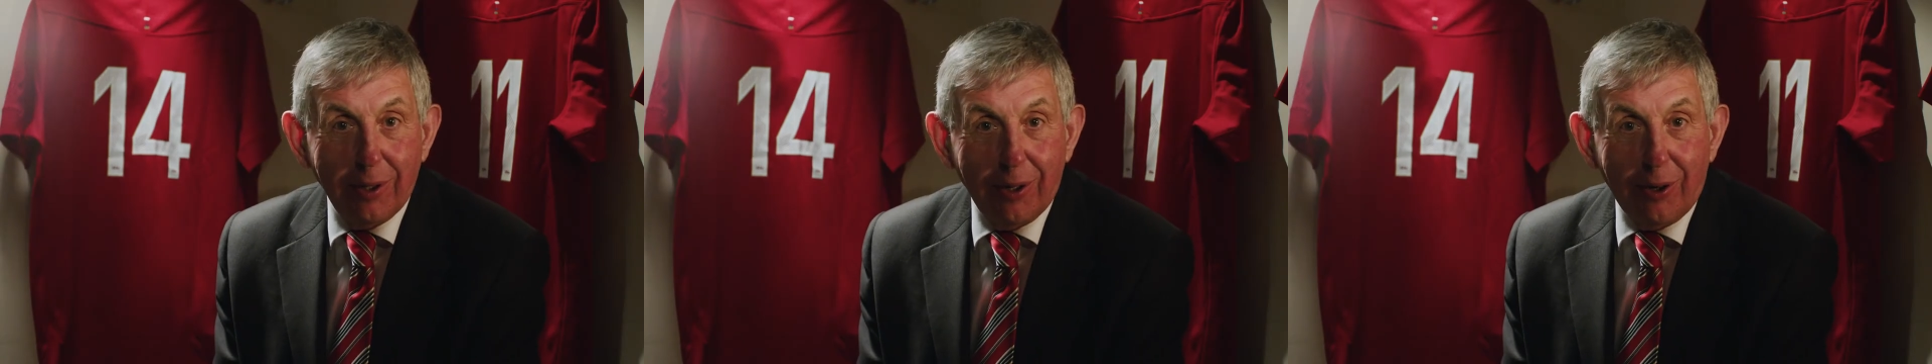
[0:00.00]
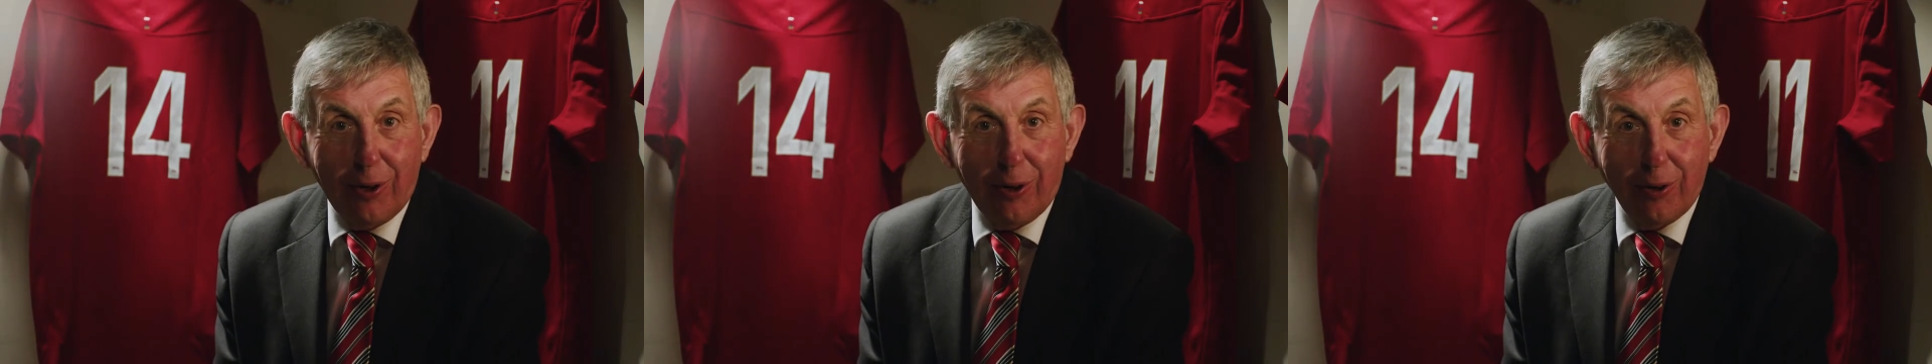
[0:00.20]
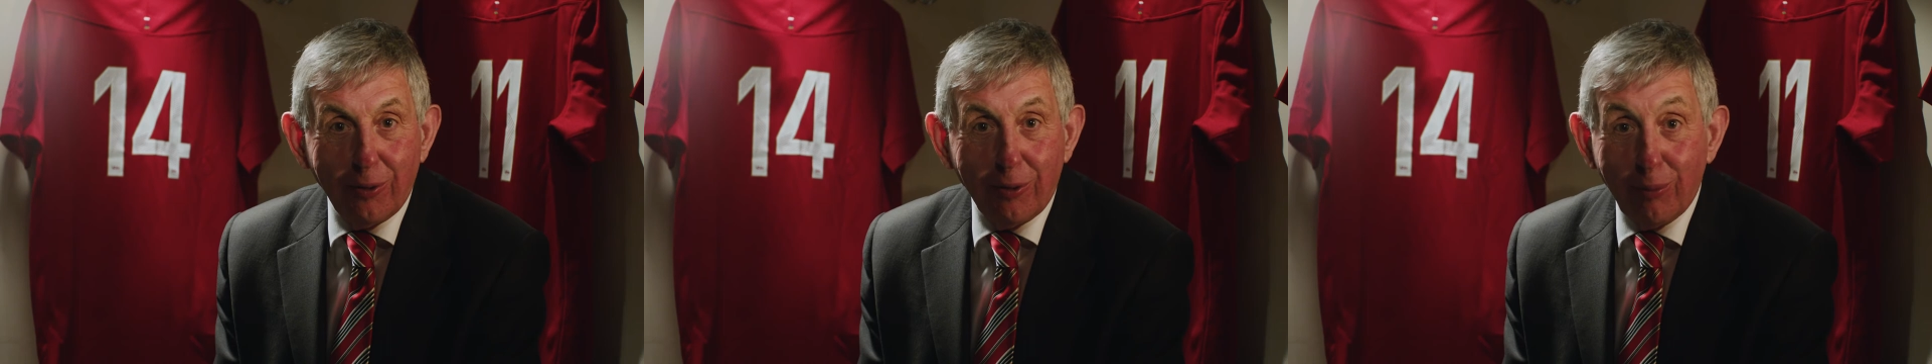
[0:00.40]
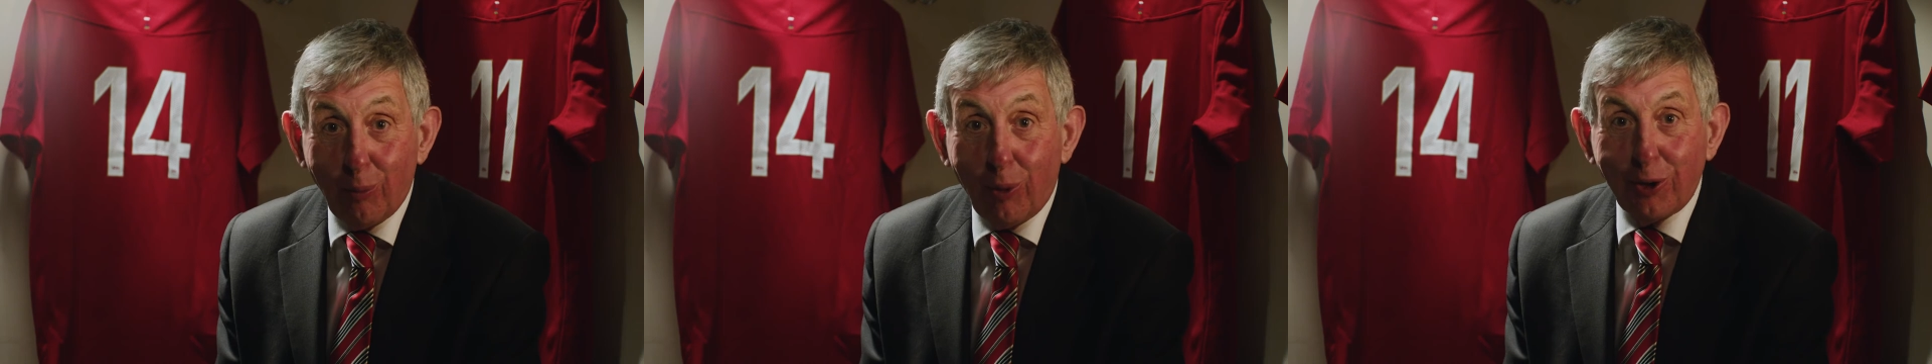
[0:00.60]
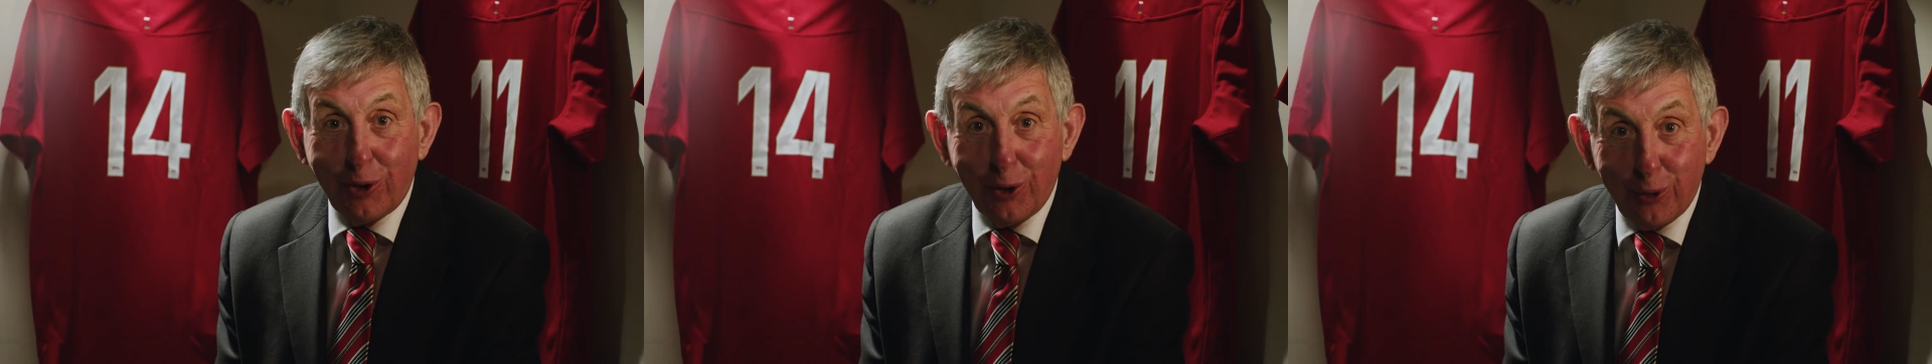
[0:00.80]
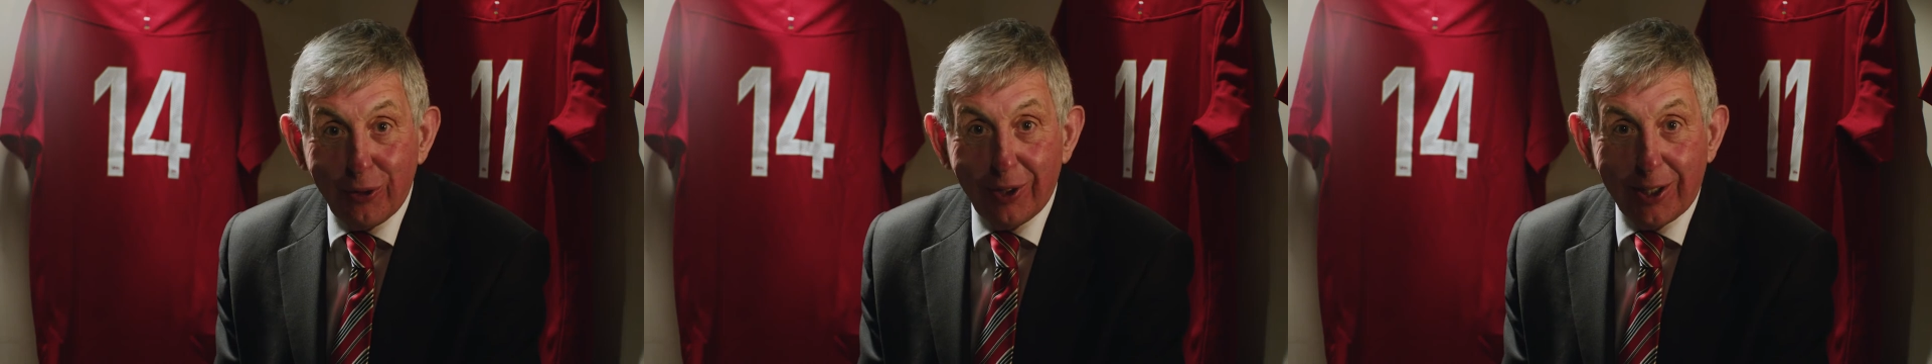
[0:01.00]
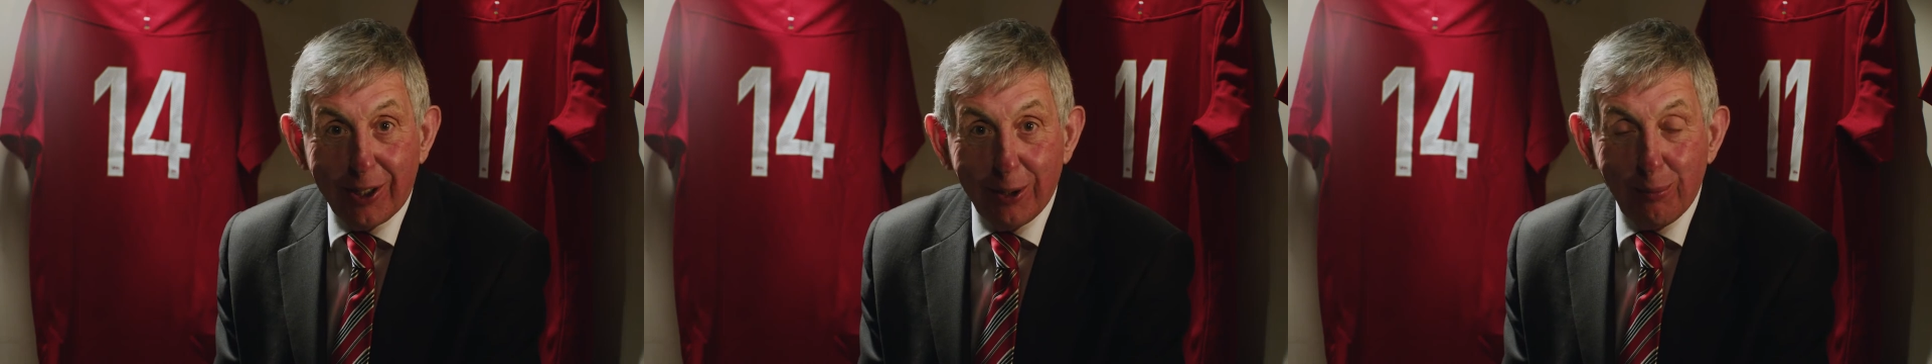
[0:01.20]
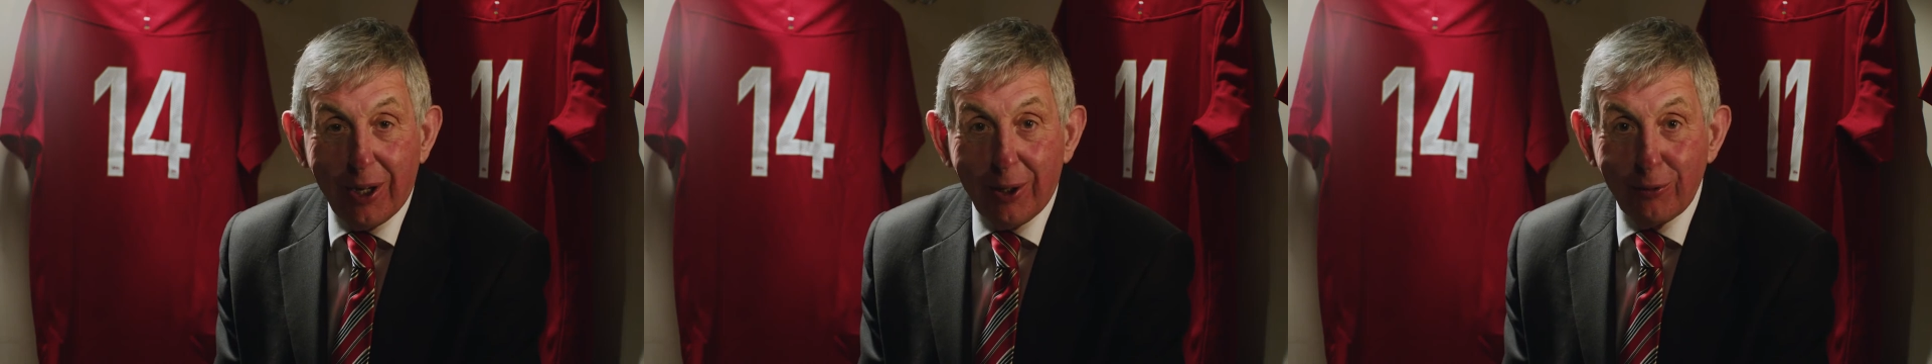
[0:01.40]
on what you
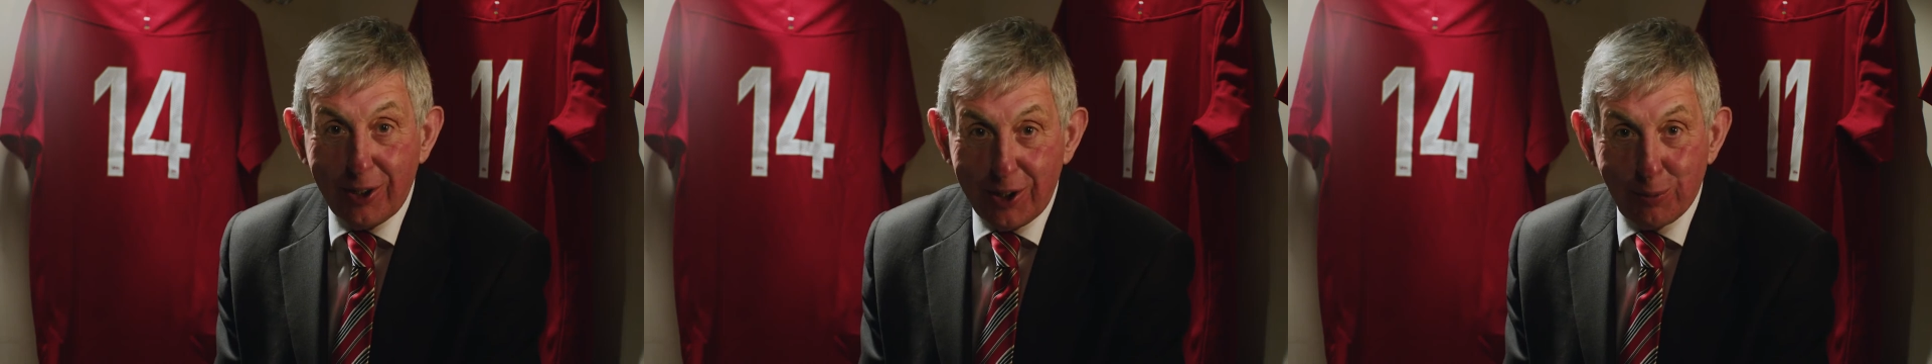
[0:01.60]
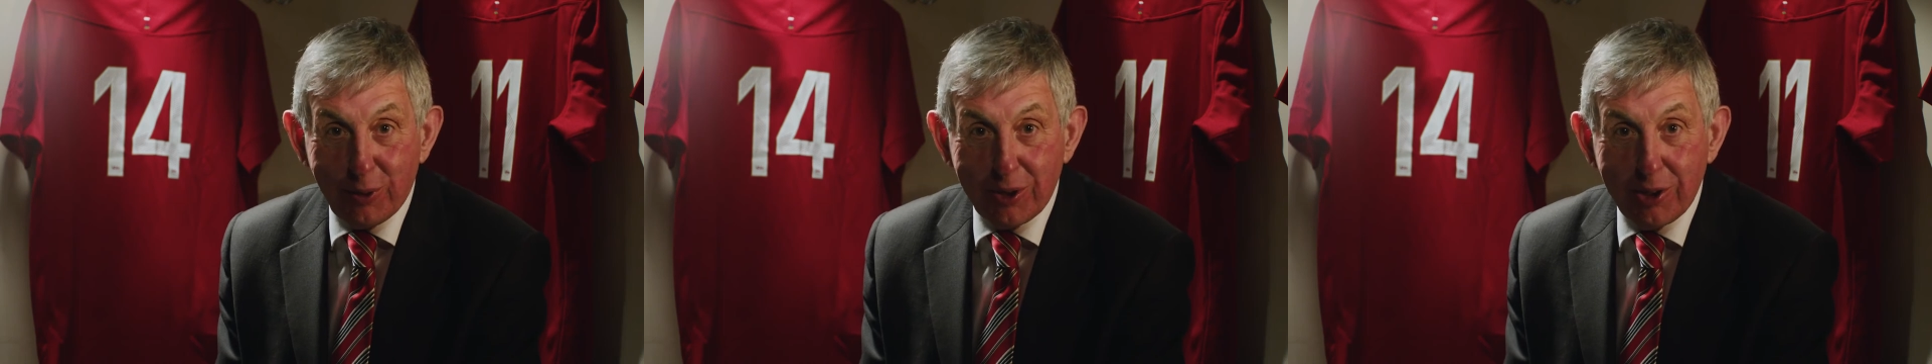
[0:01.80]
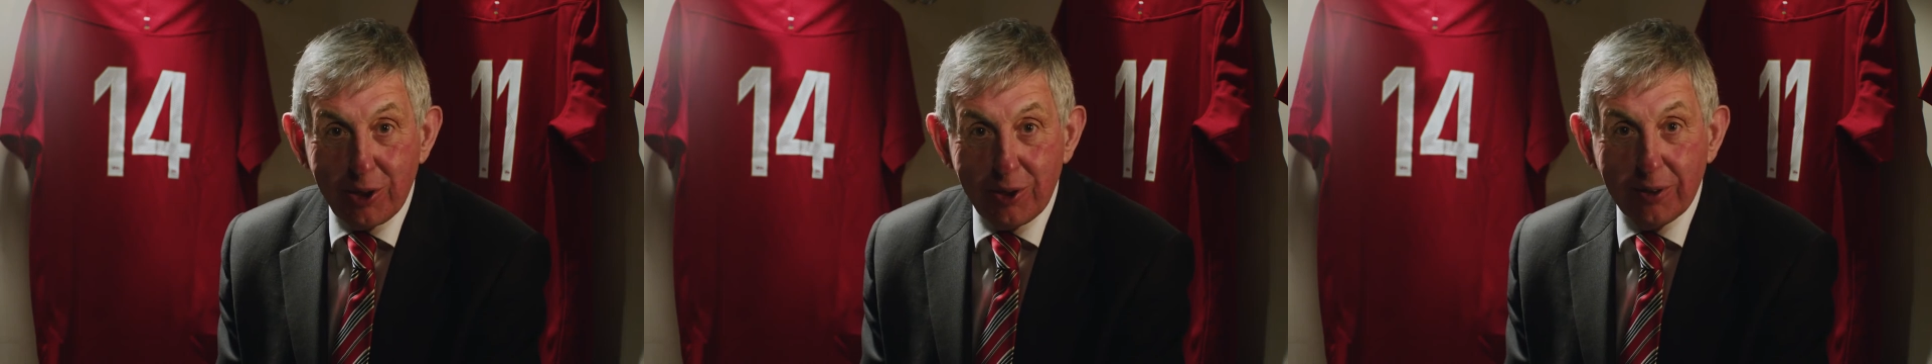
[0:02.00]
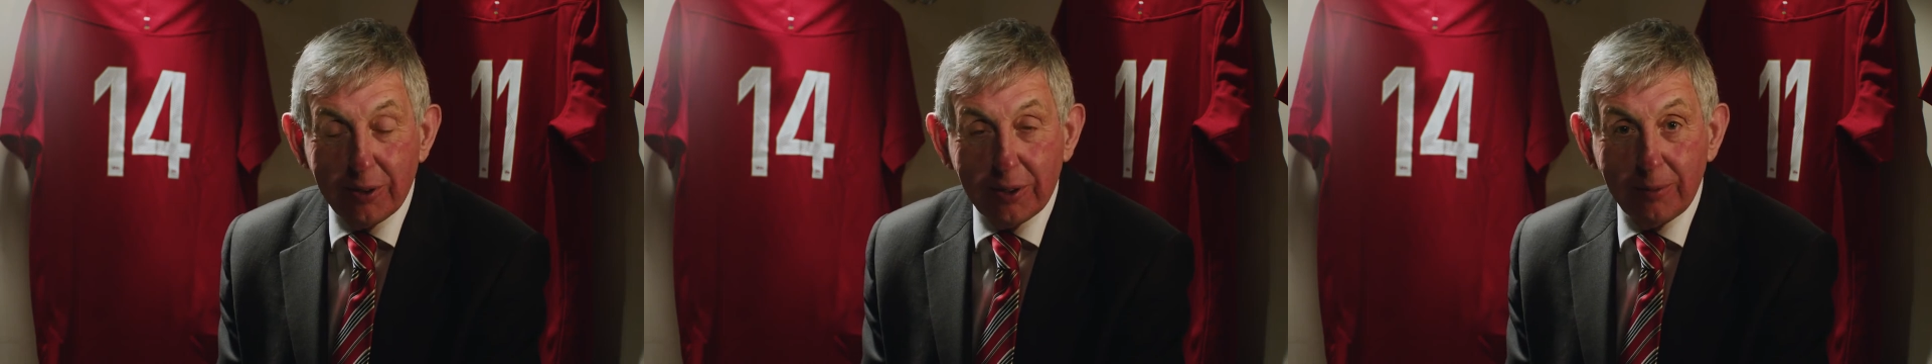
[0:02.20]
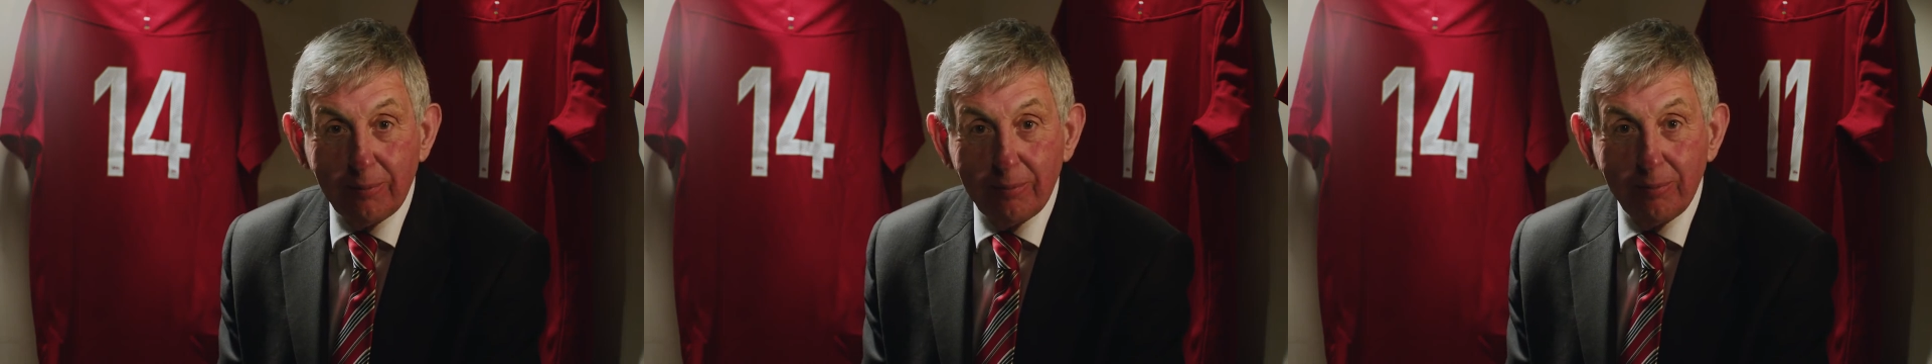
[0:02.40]
think about these positions.